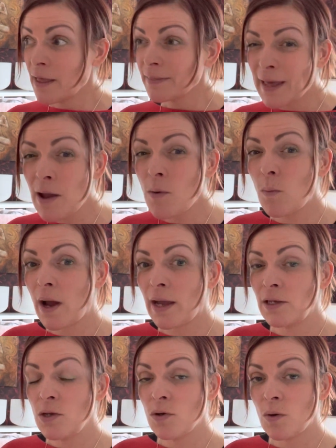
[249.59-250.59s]
That way
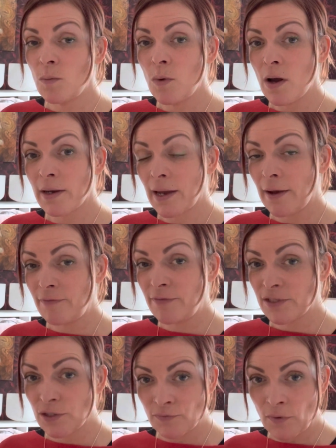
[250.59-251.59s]
you can work out if
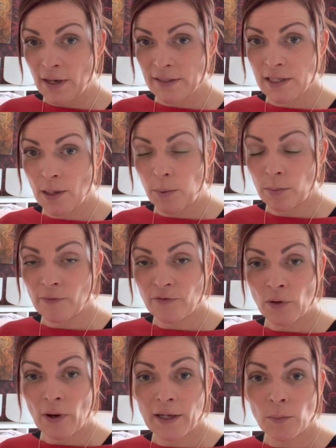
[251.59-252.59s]
it's the right supplement for
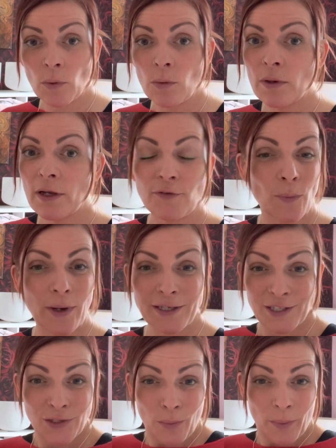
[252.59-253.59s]
your animal, if you're
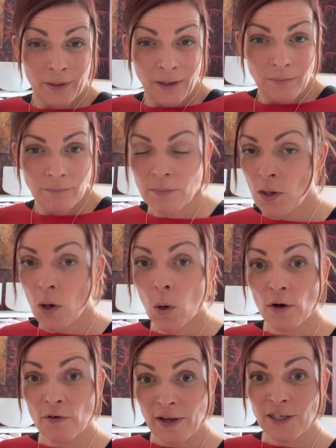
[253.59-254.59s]
wasting your money,
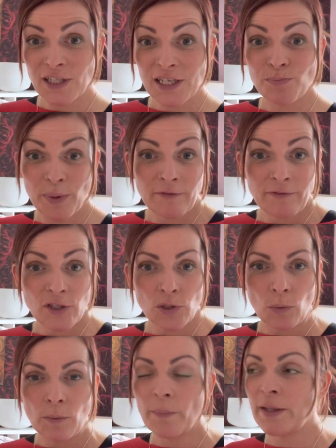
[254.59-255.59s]
or if actually it's
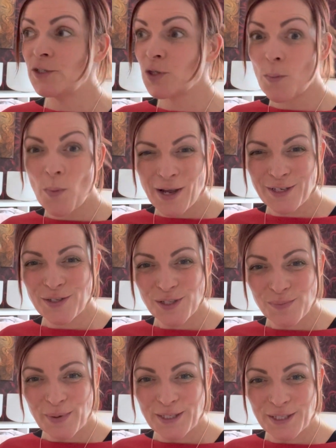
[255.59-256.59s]
beneficial and then you don't mind
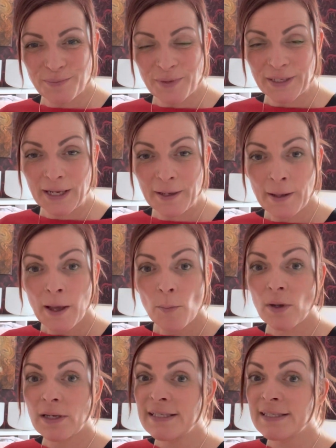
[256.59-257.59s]
spending the money.
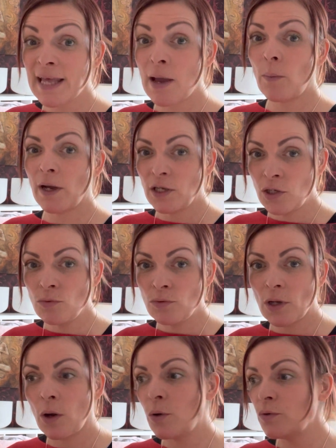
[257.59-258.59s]
But at least that way you
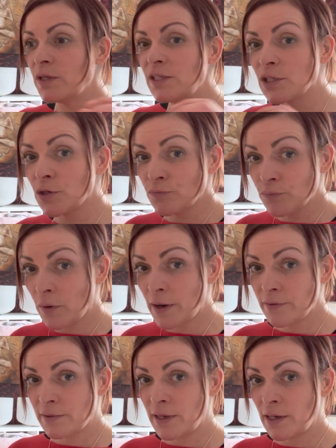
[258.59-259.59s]
know these are the
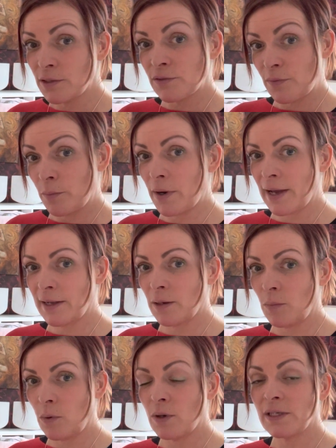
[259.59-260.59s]
right things for my
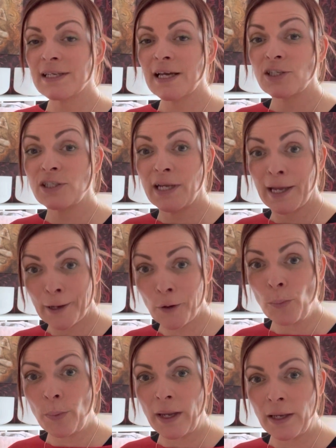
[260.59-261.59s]
animal and it's actually
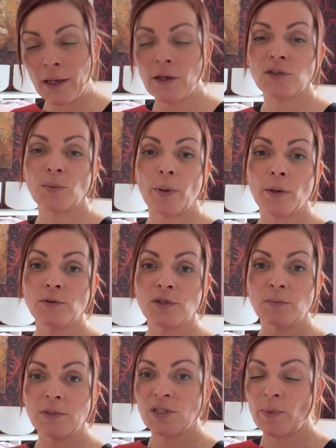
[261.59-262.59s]
helping, as opposed
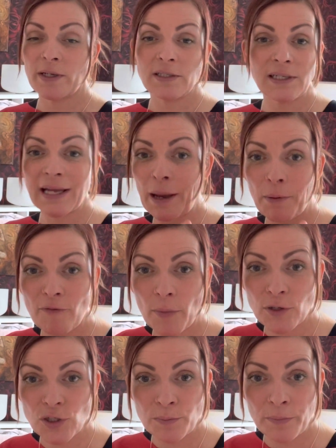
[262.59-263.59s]
to me spending however
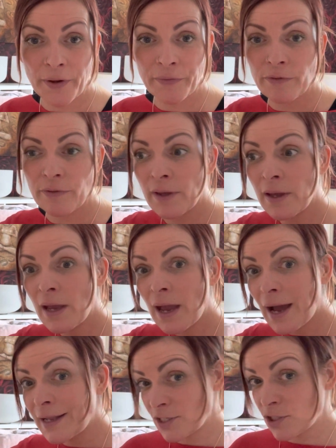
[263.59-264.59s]
much a month
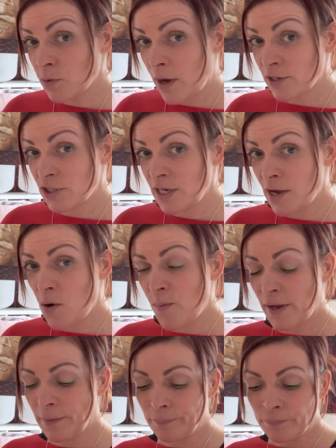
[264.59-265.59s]
and it's not actually
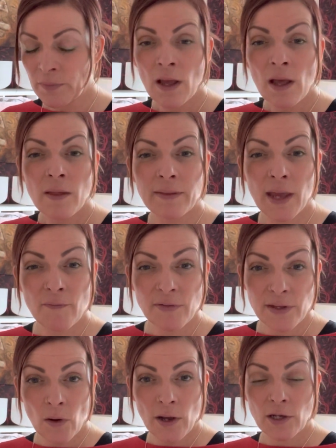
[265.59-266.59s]
helping. The other
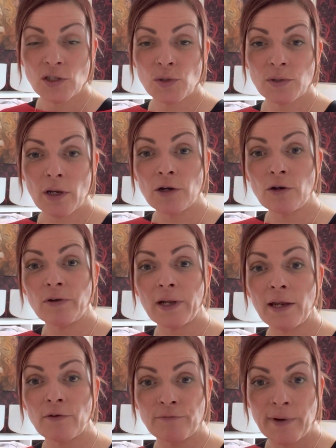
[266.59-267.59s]
thing I can do is I can
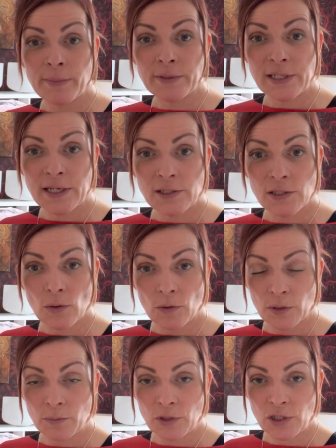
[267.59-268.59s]
create remedies
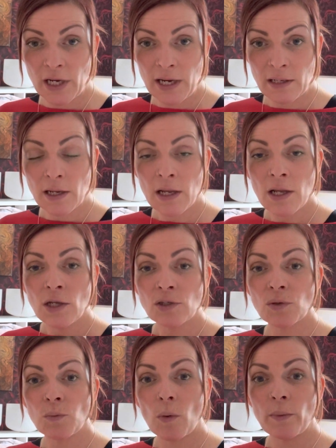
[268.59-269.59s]
on the machine.
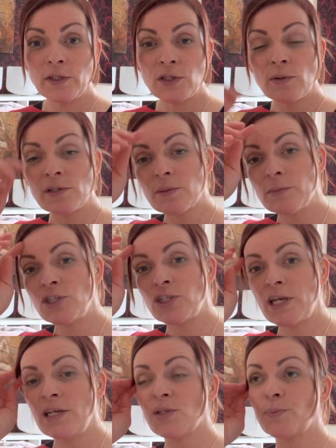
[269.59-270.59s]
So what we do is the
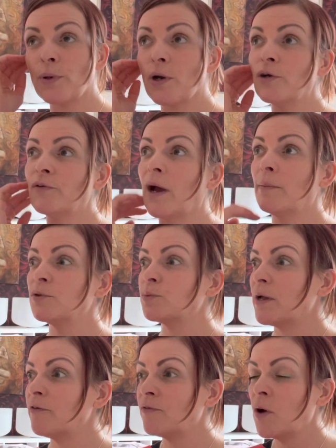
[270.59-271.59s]
machine's programmed
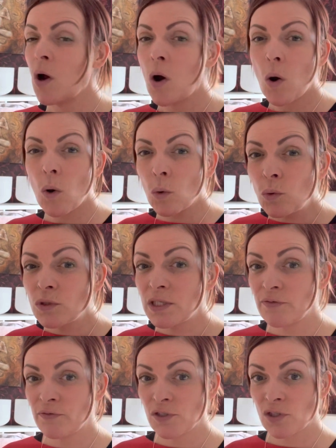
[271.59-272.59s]
with all
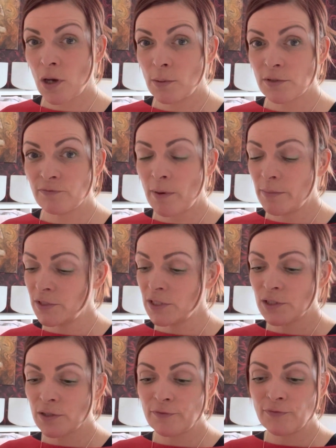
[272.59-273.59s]
different types of
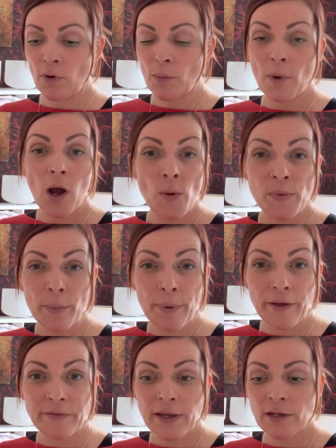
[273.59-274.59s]
remedies, from
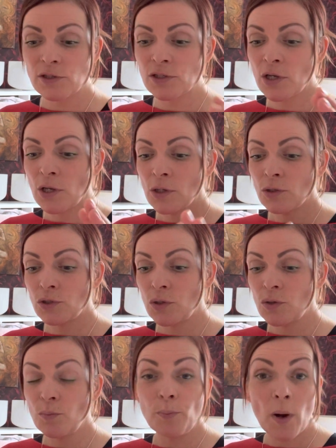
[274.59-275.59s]
homeopathics
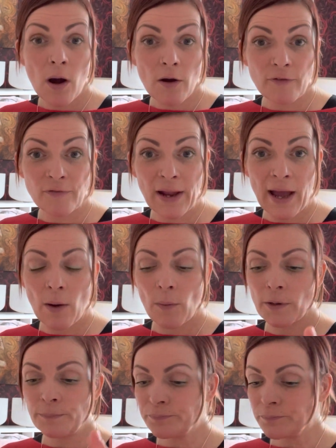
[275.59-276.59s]
to bark flower.